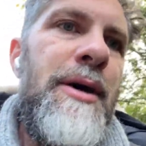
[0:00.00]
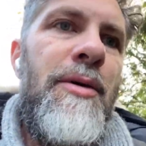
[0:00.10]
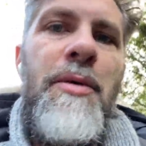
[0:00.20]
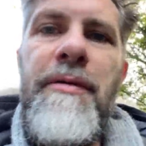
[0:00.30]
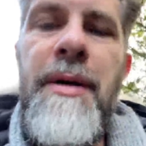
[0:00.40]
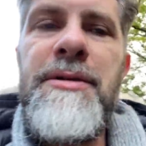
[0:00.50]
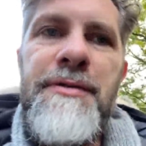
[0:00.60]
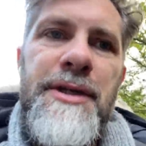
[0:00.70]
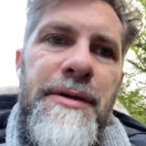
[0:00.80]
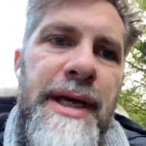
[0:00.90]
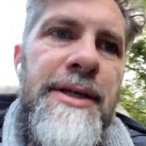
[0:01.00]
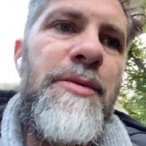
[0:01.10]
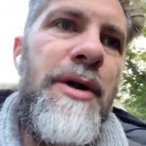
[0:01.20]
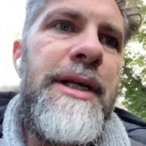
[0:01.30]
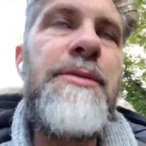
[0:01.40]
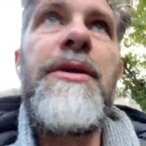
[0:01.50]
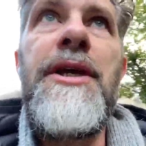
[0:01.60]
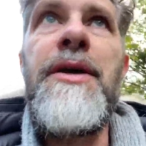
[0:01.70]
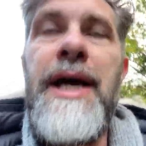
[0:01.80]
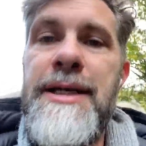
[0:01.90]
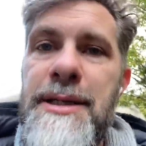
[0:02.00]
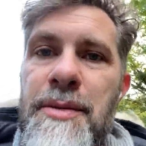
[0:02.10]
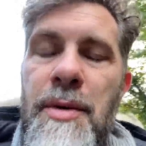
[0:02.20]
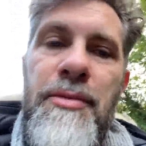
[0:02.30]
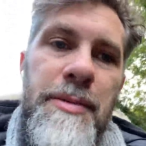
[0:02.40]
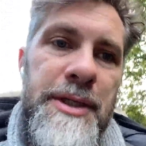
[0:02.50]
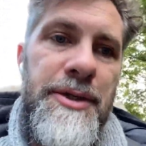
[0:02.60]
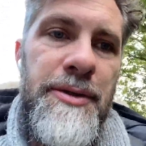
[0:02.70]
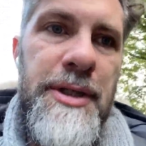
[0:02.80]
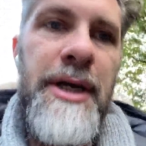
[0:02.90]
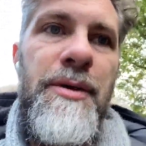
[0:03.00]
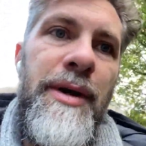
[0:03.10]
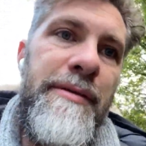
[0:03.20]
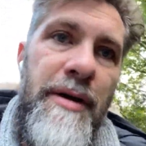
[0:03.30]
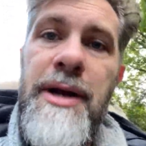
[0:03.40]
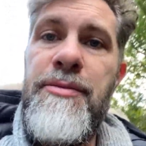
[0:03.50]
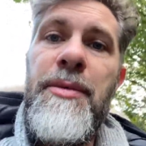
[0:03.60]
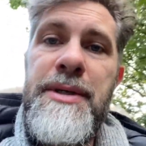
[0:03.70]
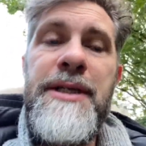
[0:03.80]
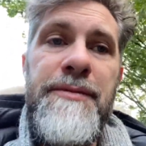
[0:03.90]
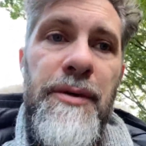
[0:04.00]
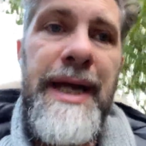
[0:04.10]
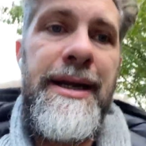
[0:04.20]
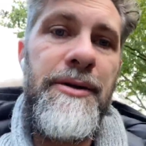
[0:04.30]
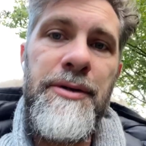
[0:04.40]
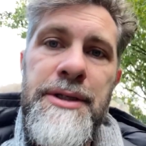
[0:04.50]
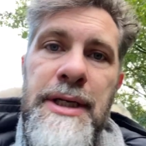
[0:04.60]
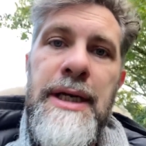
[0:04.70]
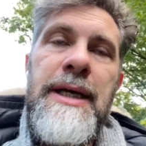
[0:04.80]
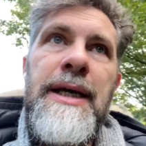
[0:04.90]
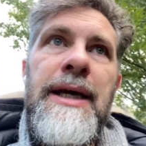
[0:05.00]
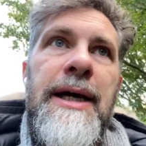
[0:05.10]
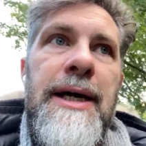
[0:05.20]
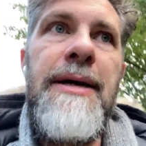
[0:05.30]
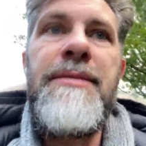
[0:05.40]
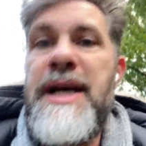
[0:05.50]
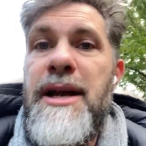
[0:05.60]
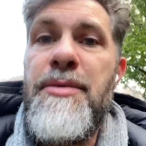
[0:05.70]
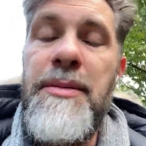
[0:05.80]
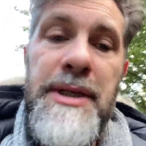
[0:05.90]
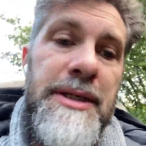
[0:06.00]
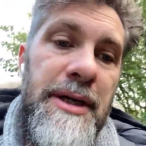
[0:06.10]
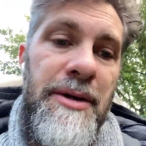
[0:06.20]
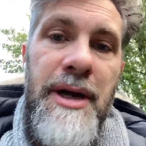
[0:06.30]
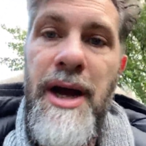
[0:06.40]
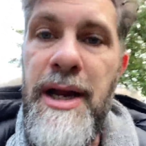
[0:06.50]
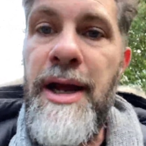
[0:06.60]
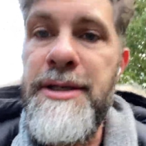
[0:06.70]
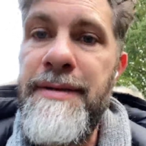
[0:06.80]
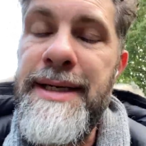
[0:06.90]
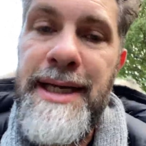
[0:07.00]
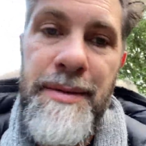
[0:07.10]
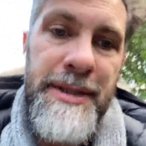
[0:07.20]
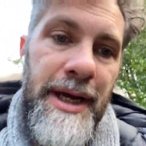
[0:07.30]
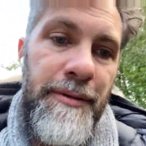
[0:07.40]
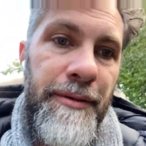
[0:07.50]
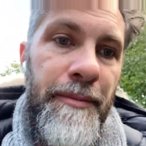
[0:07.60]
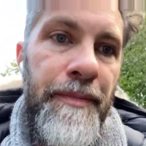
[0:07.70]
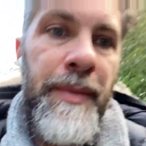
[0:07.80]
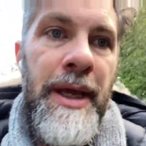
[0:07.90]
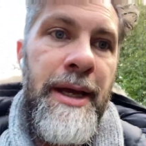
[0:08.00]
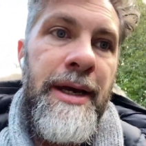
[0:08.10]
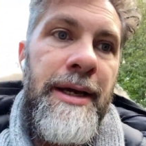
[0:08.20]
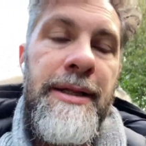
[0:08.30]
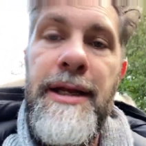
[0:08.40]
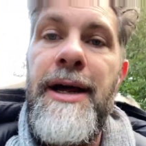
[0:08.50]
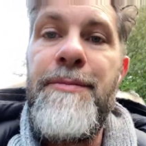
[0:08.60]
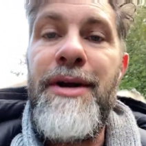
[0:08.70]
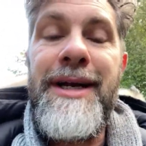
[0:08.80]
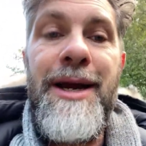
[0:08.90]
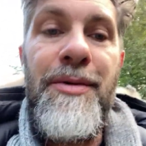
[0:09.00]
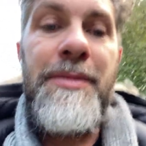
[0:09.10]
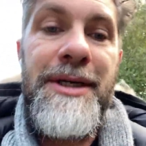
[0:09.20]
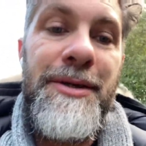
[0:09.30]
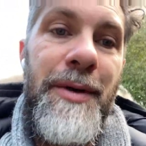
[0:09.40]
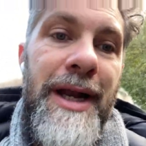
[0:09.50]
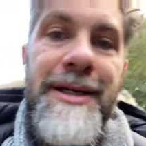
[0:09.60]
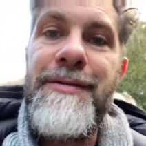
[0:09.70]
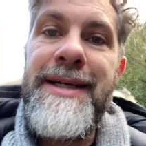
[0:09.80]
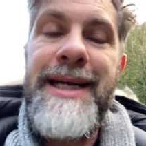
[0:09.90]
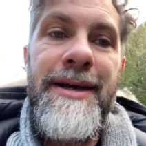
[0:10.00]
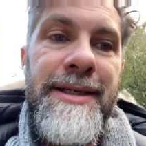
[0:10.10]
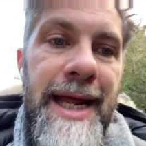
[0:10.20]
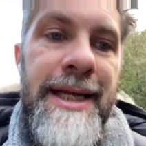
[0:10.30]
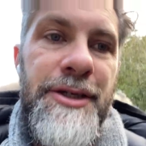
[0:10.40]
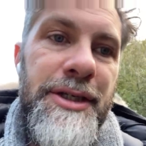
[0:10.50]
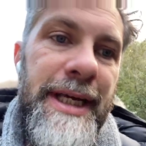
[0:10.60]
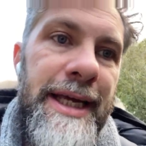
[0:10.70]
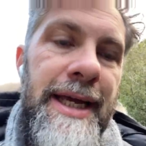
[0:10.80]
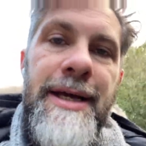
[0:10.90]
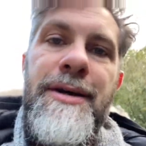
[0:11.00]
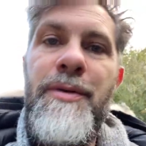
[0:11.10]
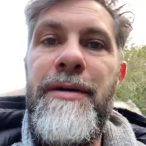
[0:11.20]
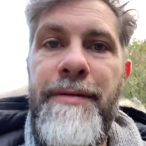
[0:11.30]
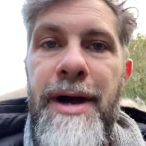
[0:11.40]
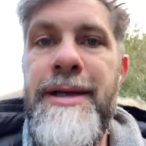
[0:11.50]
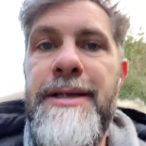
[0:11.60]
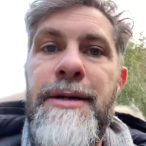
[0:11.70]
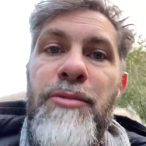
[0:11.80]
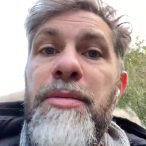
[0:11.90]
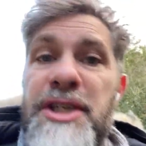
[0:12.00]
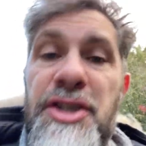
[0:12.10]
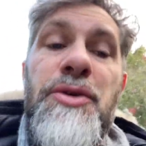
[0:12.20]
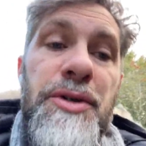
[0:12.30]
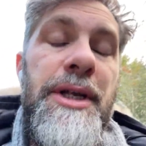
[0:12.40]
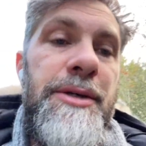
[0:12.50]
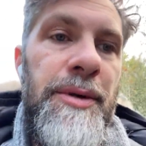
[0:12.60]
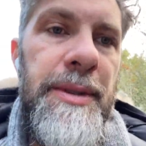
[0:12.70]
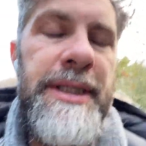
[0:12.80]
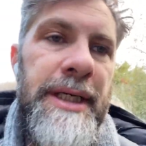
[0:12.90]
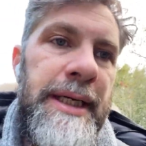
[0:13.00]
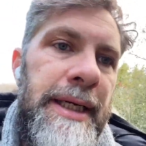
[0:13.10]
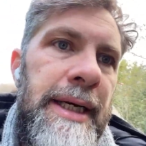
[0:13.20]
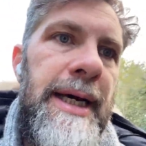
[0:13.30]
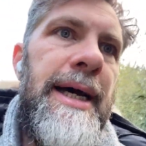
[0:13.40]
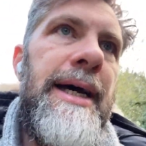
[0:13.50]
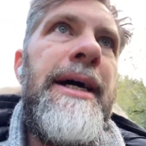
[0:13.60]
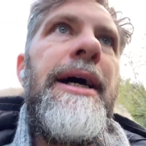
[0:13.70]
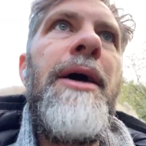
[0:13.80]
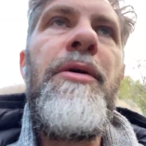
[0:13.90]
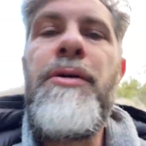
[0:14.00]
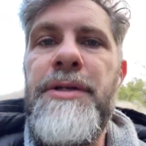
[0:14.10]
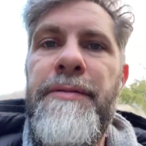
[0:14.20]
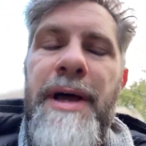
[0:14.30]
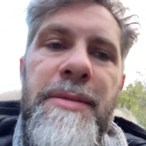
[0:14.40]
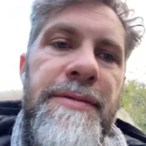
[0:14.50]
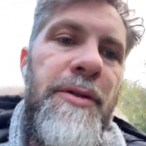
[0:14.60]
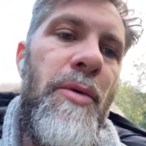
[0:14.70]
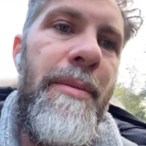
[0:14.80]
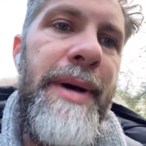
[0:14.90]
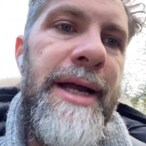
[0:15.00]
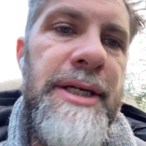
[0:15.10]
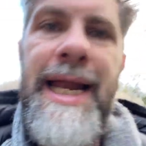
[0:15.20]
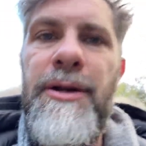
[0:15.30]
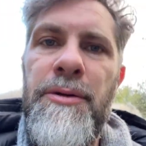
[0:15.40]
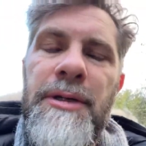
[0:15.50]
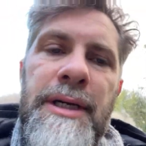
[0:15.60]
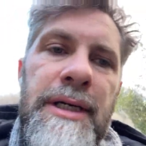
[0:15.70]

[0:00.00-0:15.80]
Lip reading: well, we're famous for two things. One is we're the UK's number one property sourcer. We find properties for landlords, the kind of properties that I like to rent out myself. The kind of properties that we like to rent out as an agency, we find property source those properties. And we're also famous for the one-page landlord